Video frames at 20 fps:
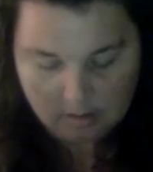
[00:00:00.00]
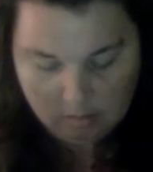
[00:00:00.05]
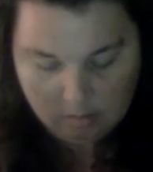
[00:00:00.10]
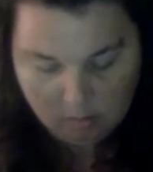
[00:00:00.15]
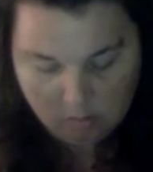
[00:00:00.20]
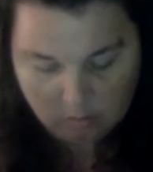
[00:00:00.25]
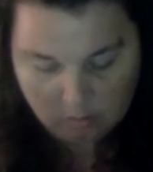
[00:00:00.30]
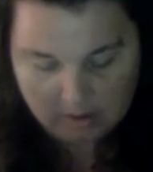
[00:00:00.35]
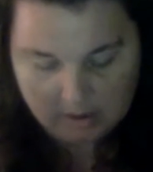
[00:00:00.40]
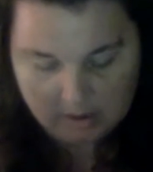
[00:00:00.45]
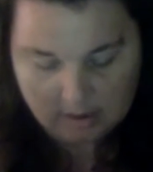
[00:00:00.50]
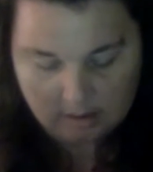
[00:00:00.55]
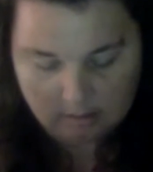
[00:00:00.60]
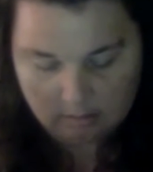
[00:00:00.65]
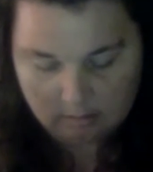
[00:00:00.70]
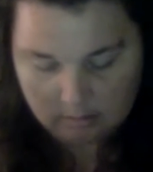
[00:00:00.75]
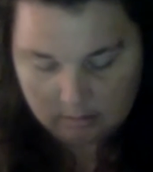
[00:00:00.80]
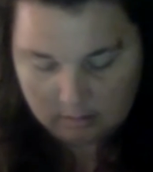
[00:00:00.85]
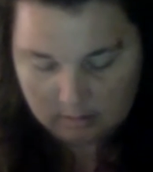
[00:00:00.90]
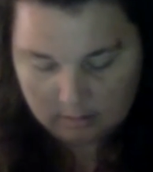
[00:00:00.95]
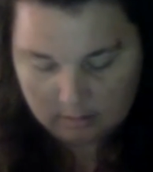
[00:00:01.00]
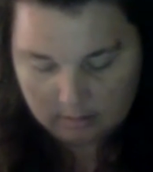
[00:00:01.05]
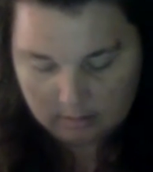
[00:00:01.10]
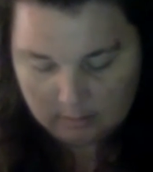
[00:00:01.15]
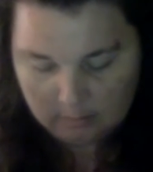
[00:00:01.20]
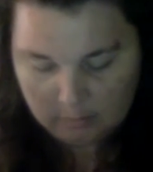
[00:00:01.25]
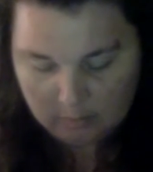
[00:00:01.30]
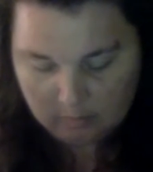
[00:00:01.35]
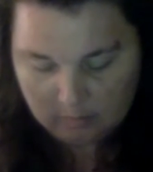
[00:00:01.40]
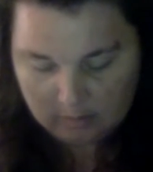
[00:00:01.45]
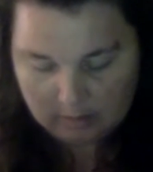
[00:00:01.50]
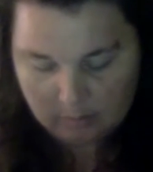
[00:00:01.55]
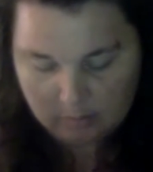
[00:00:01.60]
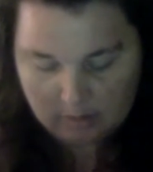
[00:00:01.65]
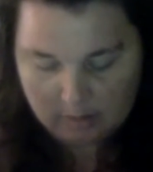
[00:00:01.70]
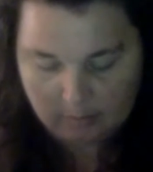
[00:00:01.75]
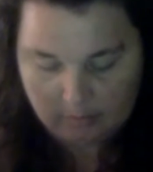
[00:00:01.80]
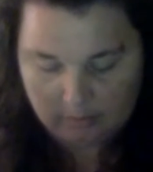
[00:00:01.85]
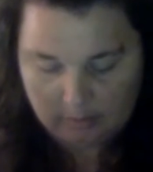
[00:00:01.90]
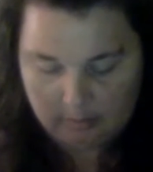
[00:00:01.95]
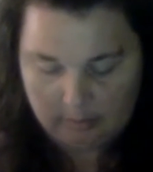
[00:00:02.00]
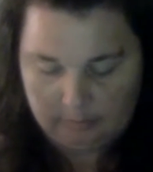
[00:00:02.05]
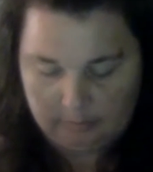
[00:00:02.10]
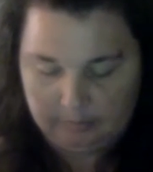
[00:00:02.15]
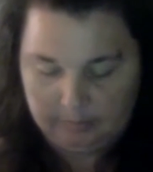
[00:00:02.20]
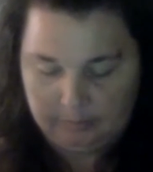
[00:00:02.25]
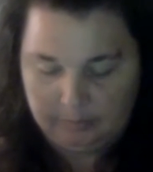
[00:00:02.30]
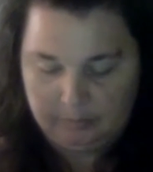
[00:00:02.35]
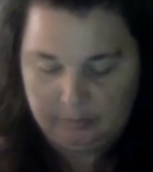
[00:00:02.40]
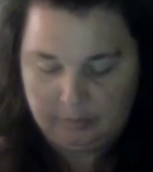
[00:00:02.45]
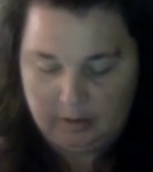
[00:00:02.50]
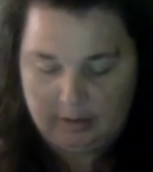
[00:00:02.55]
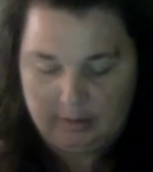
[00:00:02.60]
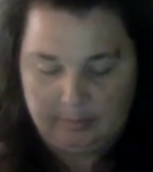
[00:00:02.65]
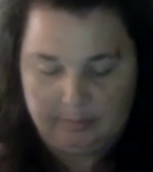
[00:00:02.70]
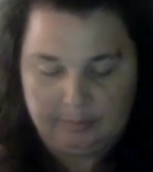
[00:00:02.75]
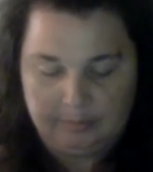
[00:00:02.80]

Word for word: Oh dear. Oh, come on, come on, come on. Right.